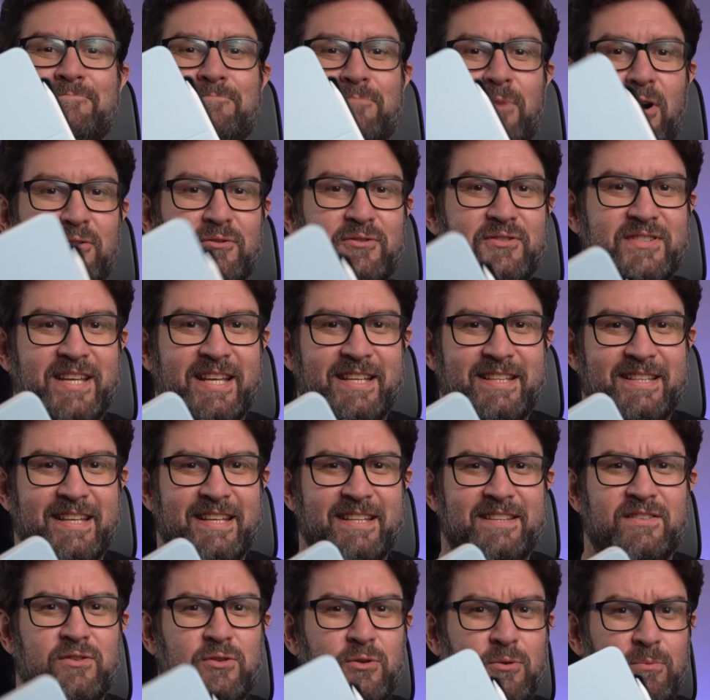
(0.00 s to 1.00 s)
MOFT sent
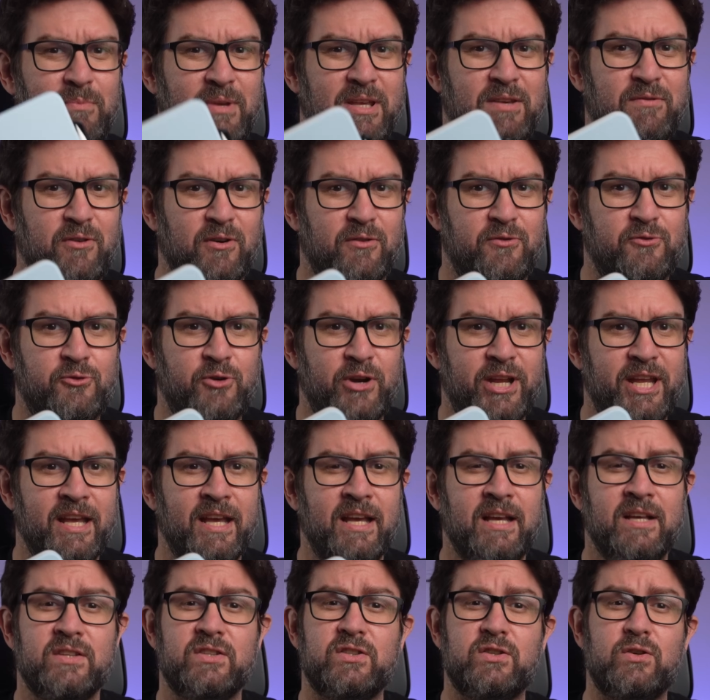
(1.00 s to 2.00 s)
it to me for free,
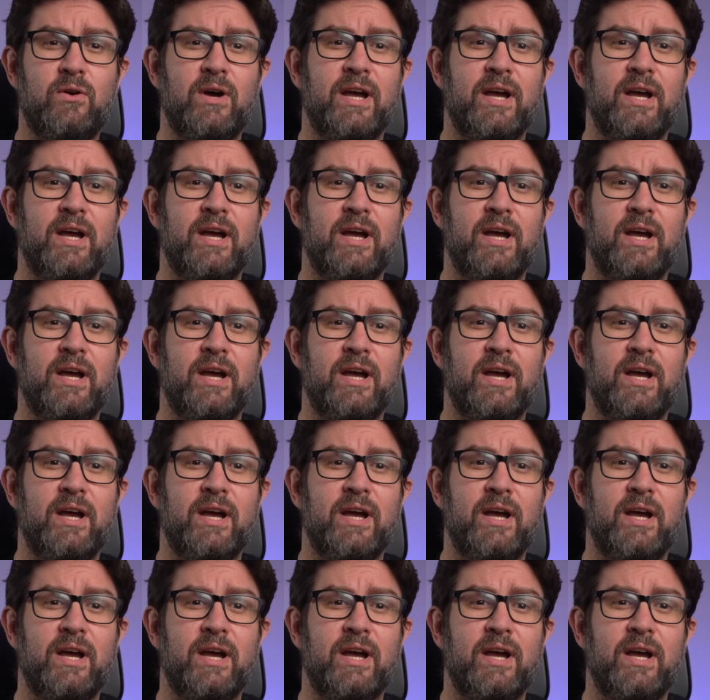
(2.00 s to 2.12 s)
so